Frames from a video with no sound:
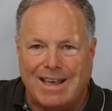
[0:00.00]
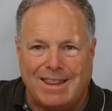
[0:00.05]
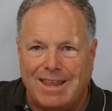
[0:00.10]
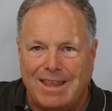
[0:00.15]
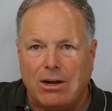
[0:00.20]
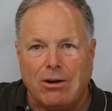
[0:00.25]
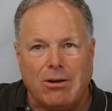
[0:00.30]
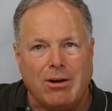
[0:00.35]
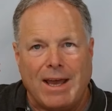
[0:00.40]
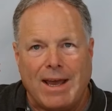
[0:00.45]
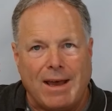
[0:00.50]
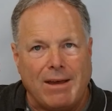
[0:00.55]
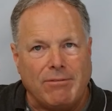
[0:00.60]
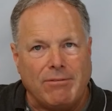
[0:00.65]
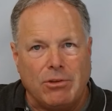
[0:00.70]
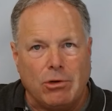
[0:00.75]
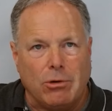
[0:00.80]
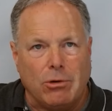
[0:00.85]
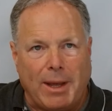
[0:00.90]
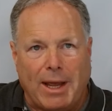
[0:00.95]
they don't have
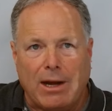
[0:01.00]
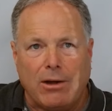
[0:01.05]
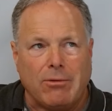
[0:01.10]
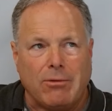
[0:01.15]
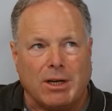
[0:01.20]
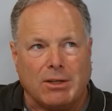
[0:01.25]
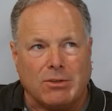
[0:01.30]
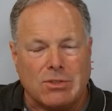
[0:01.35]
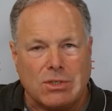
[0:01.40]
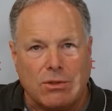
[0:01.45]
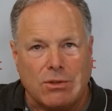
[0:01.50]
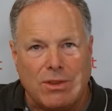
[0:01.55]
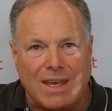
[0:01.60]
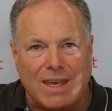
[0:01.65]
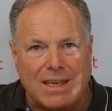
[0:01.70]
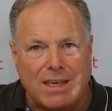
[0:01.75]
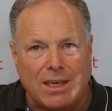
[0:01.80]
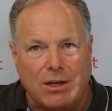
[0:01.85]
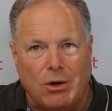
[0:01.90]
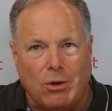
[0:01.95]
your background. So, they
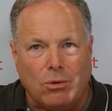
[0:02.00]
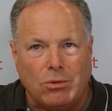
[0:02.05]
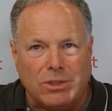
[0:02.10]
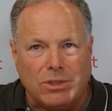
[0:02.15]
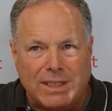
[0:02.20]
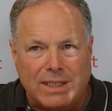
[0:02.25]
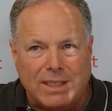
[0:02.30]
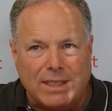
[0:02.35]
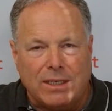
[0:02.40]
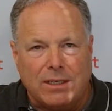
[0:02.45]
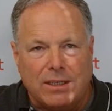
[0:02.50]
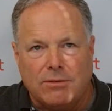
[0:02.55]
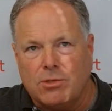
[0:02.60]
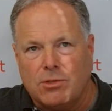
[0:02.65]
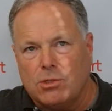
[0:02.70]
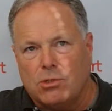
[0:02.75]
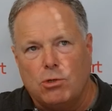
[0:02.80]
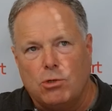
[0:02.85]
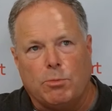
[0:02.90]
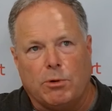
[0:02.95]
can only give
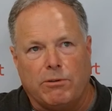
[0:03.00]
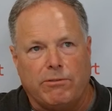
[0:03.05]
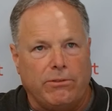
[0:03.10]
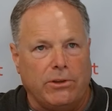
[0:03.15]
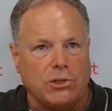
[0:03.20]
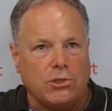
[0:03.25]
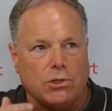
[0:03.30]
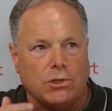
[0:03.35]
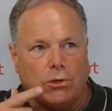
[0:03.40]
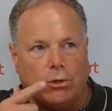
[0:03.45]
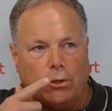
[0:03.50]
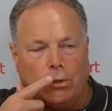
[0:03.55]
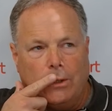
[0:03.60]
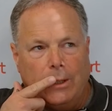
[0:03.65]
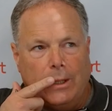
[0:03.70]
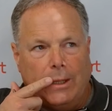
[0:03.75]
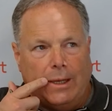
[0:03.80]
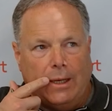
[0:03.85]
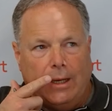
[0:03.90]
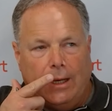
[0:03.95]
superficial
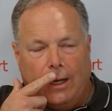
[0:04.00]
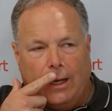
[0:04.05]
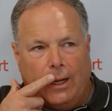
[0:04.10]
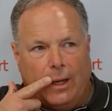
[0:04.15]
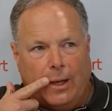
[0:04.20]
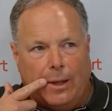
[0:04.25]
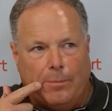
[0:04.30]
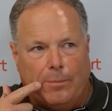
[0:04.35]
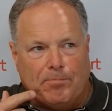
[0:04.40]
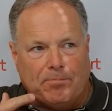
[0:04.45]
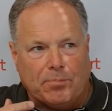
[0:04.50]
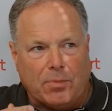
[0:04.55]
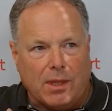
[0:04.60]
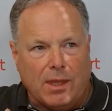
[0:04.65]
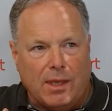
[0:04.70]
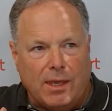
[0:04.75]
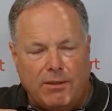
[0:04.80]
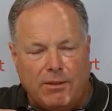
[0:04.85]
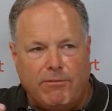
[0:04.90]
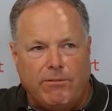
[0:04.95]
um,
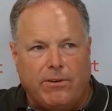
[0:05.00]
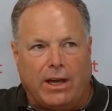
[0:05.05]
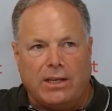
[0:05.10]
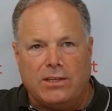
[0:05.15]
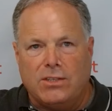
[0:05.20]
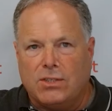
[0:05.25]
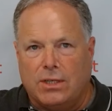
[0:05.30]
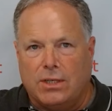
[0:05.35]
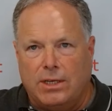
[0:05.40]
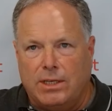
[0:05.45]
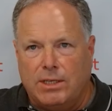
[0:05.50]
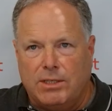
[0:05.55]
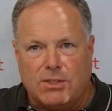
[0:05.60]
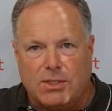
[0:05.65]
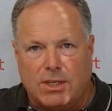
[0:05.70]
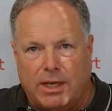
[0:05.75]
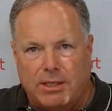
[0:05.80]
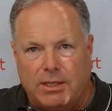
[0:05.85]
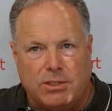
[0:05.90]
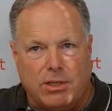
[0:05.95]
advice and
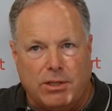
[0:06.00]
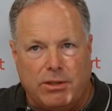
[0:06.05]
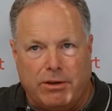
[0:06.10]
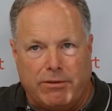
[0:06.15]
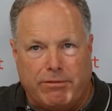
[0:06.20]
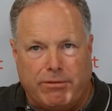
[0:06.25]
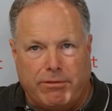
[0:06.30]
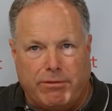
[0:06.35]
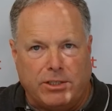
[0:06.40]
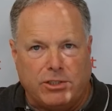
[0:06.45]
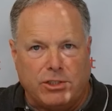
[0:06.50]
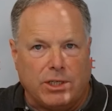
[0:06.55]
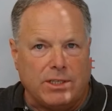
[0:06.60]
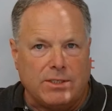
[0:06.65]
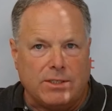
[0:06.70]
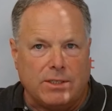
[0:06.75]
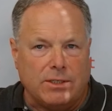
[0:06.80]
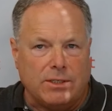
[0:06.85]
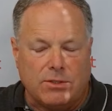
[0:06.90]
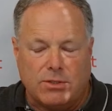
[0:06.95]
insight to their
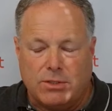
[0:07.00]
franchisees.